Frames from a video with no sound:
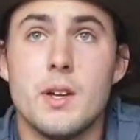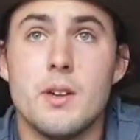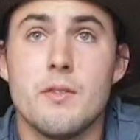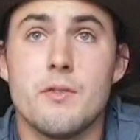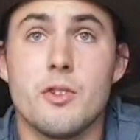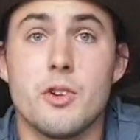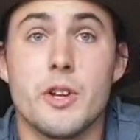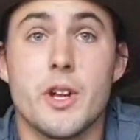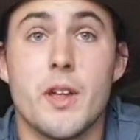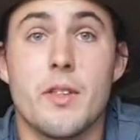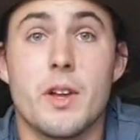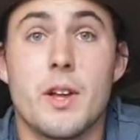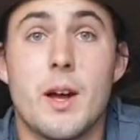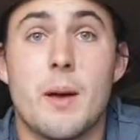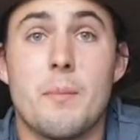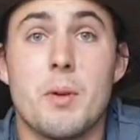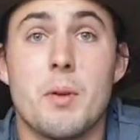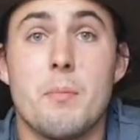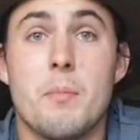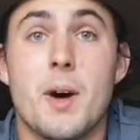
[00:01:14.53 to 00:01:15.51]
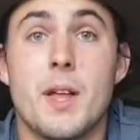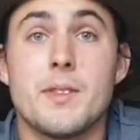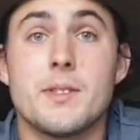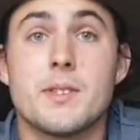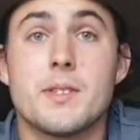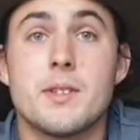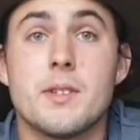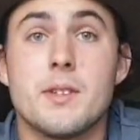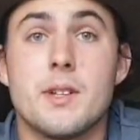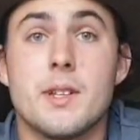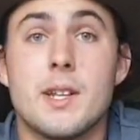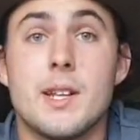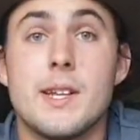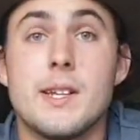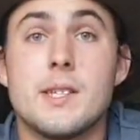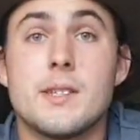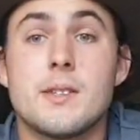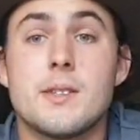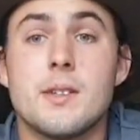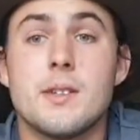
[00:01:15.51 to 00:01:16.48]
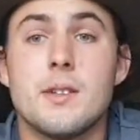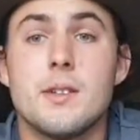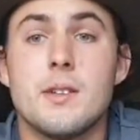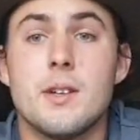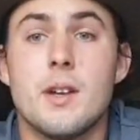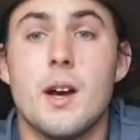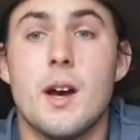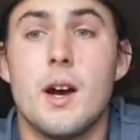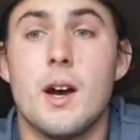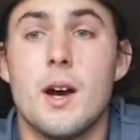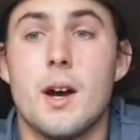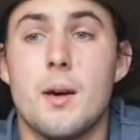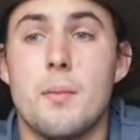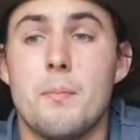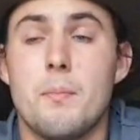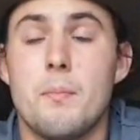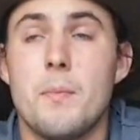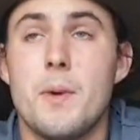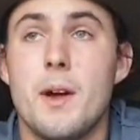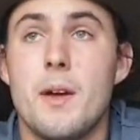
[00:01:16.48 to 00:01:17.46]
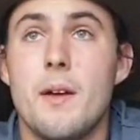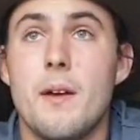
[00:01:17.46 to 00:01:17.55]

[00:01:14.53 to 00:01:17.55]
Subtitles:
for another couple of months at least, and